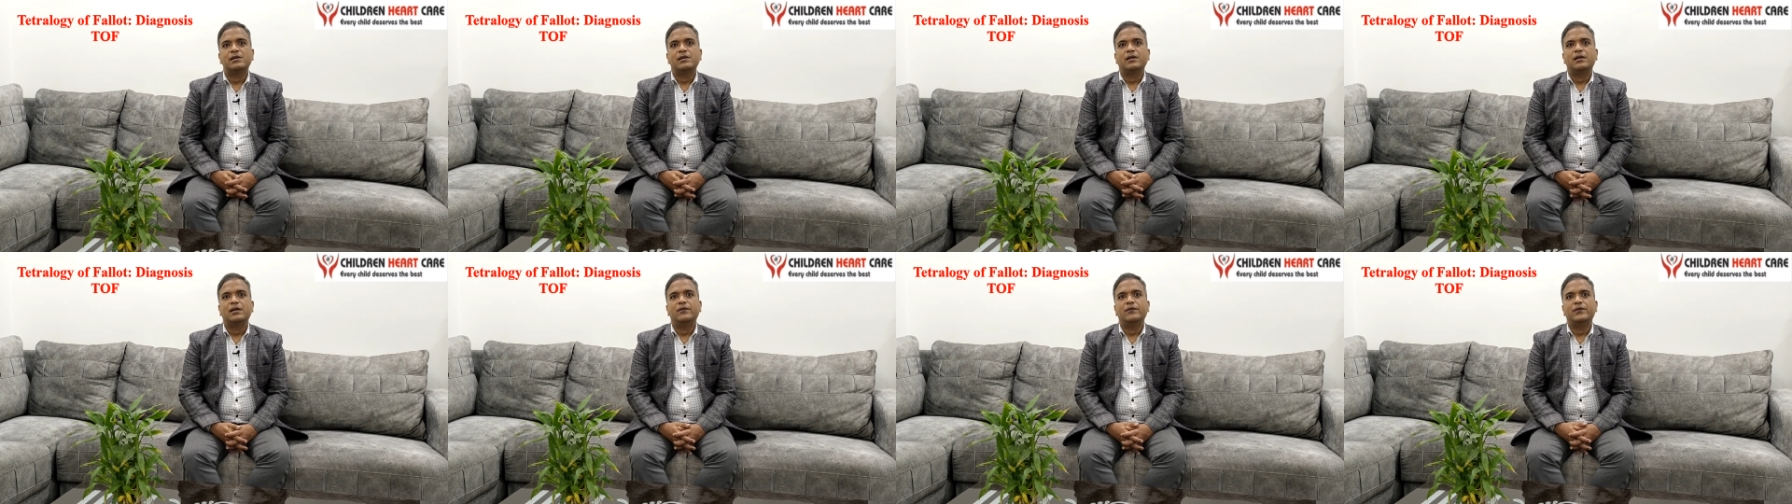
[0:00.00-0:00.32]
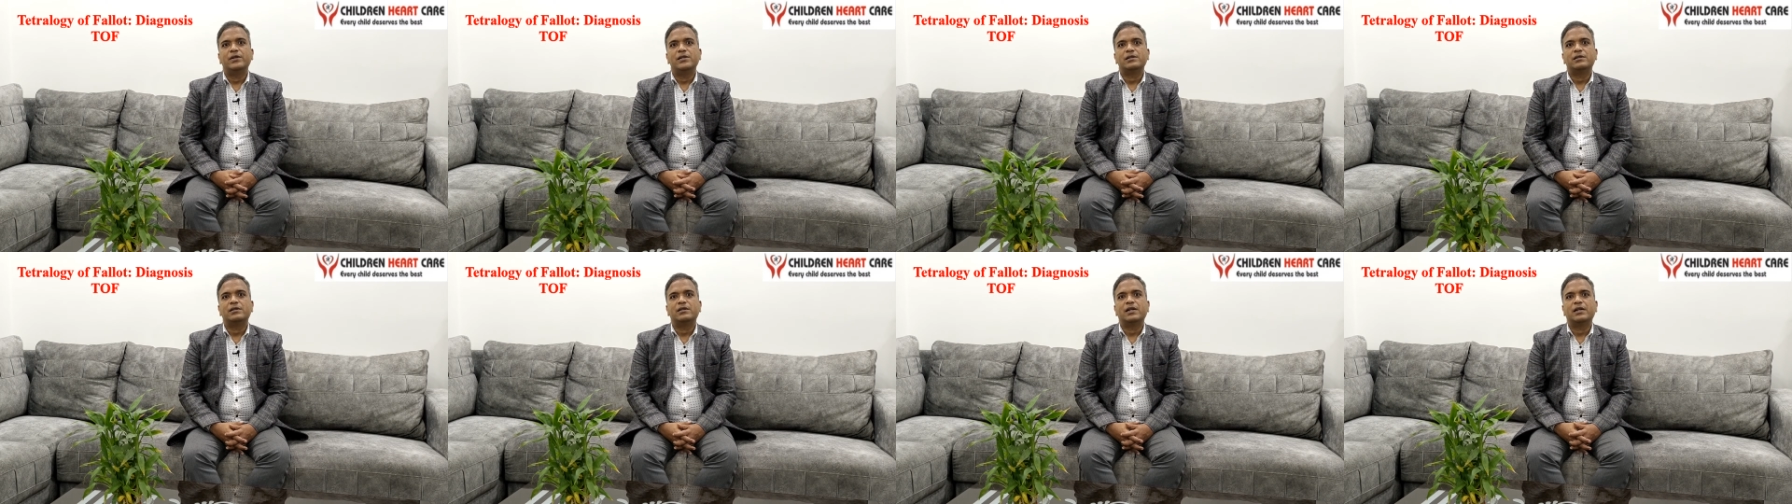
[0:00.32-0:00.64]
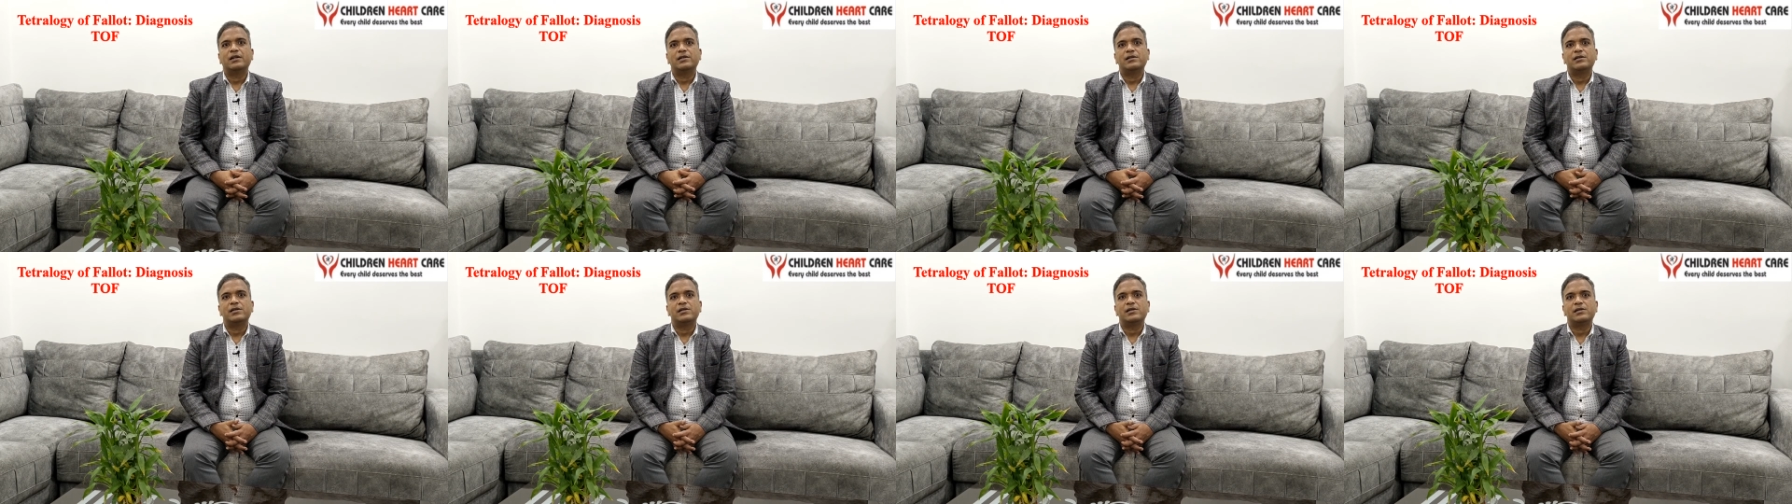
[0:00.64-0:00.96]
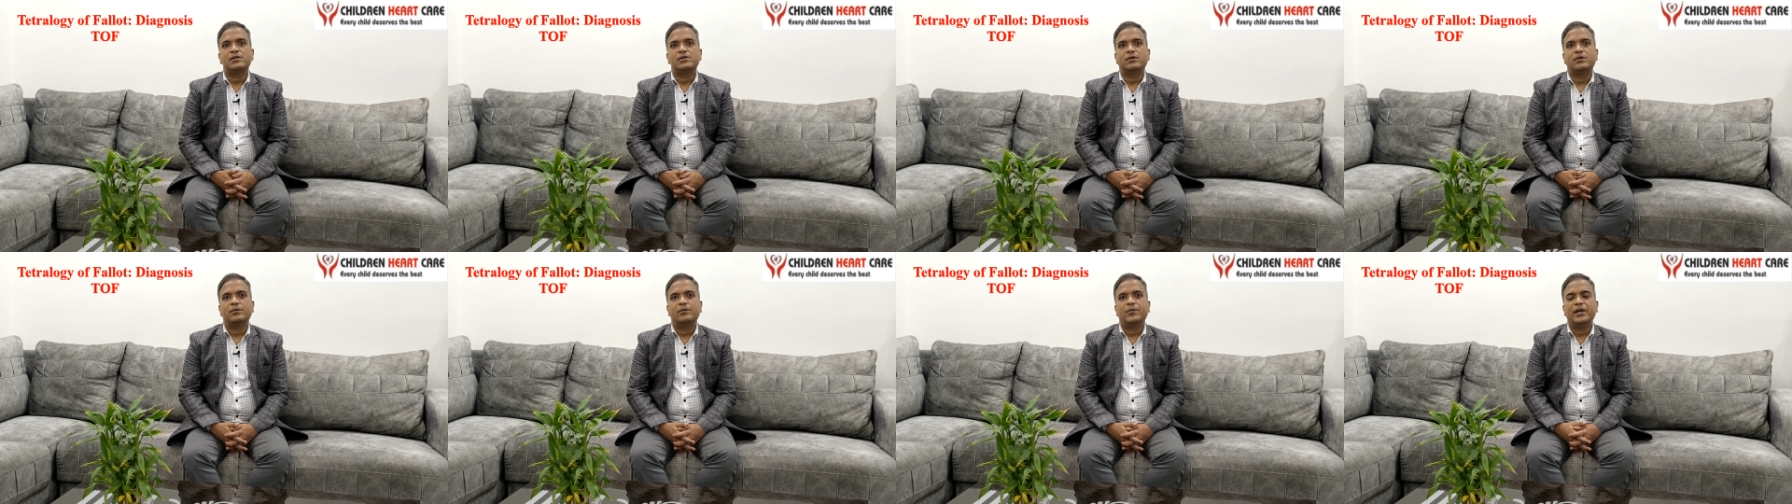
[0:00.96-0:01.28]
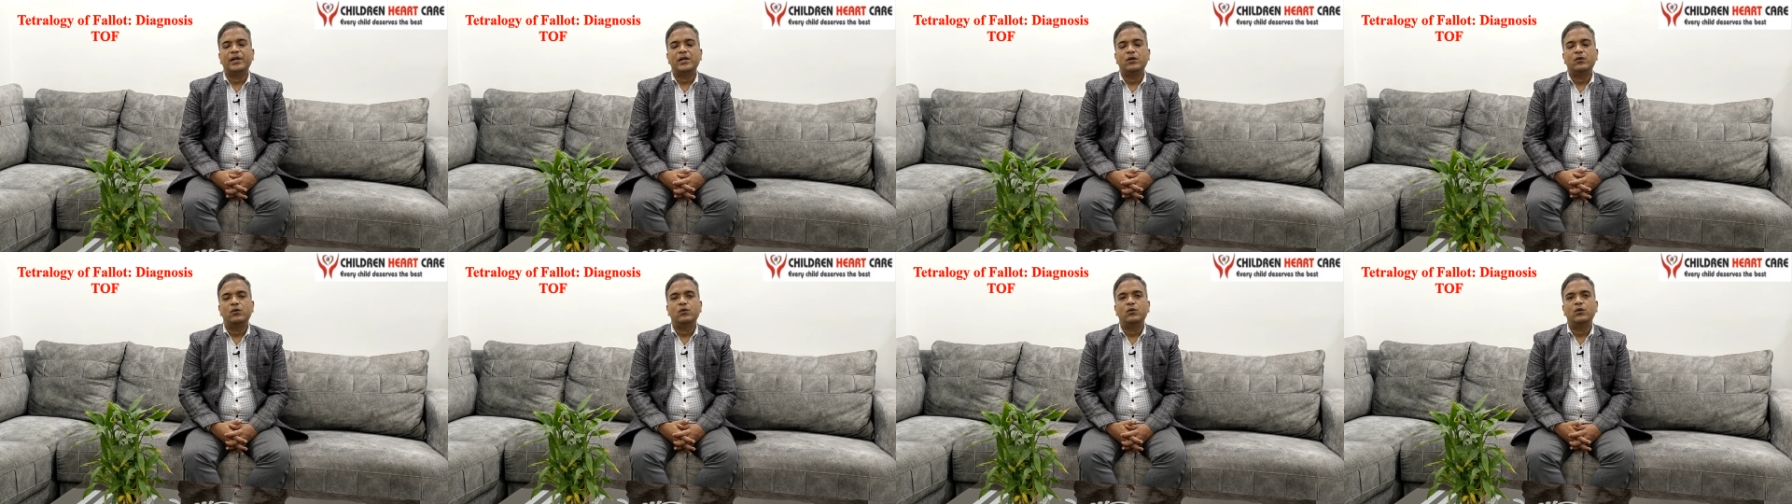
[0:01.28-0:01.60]
in which there is a
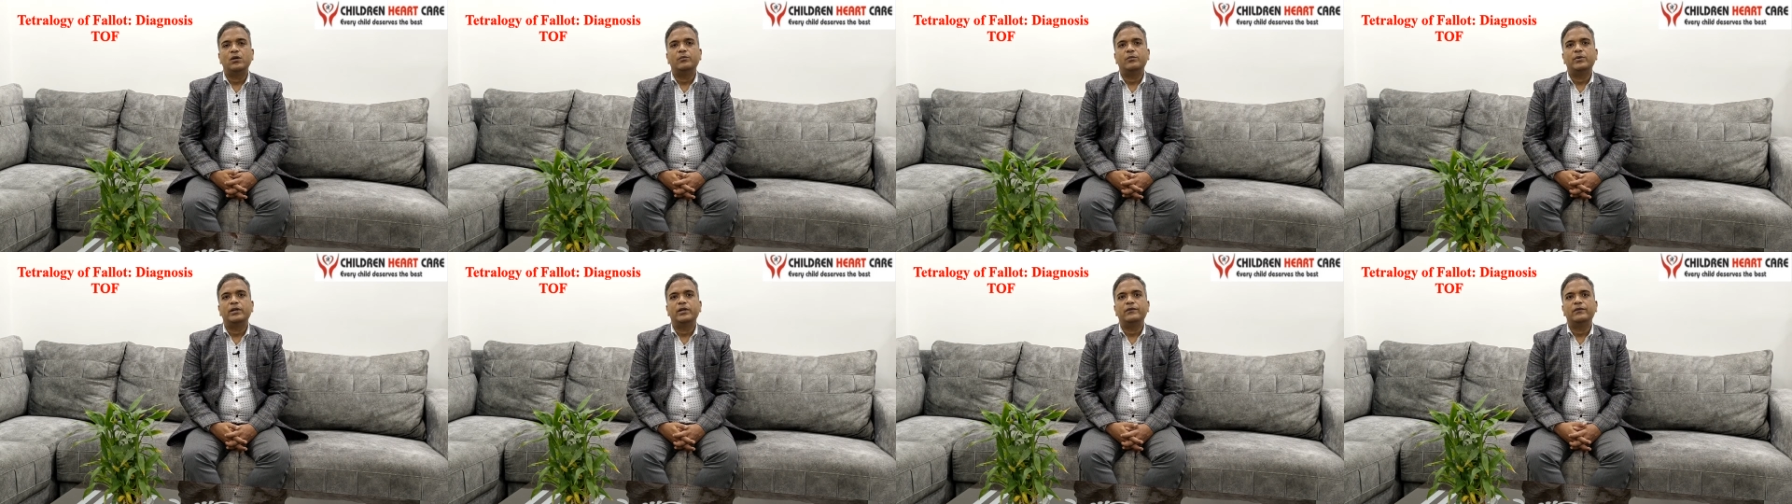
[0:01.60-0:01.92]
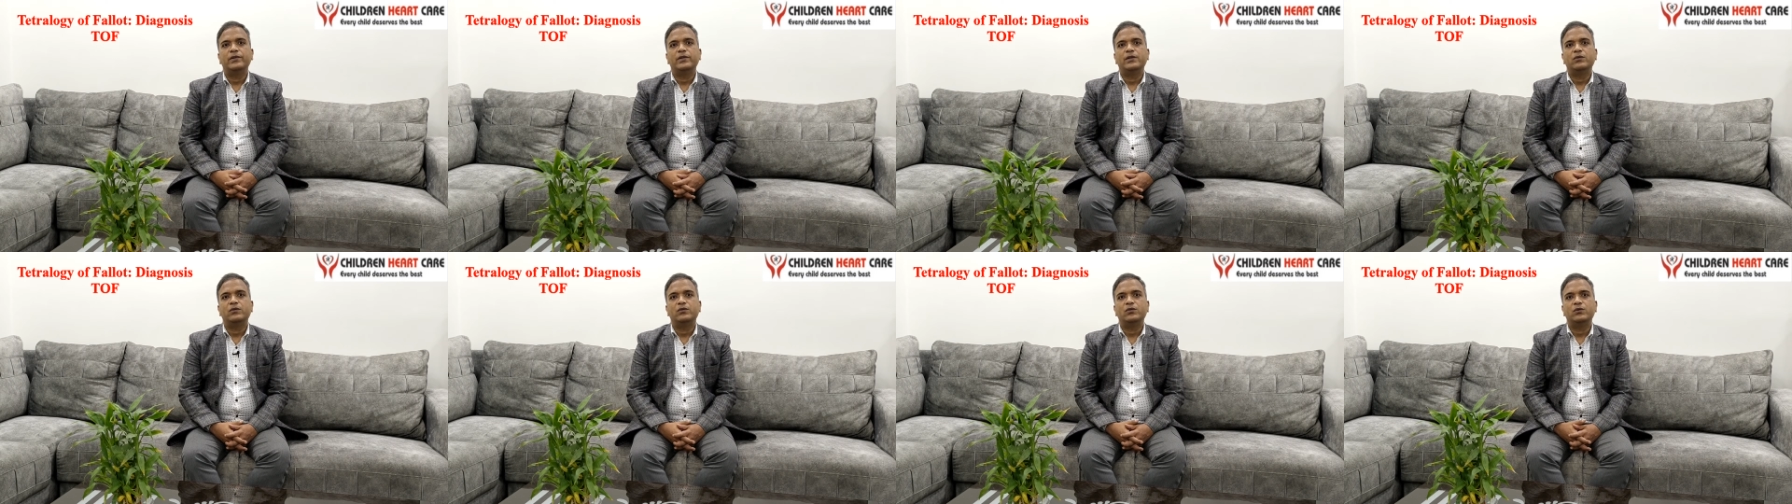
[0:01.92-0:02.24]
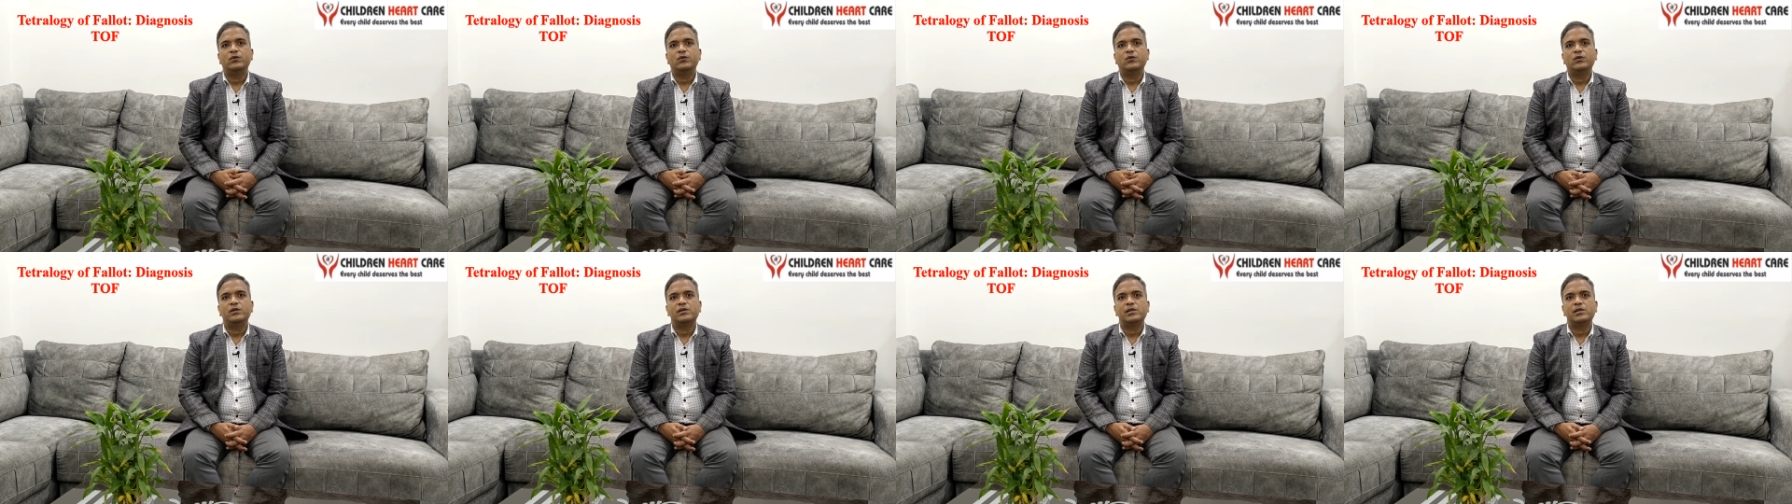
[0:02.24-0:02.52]
big hole between two lower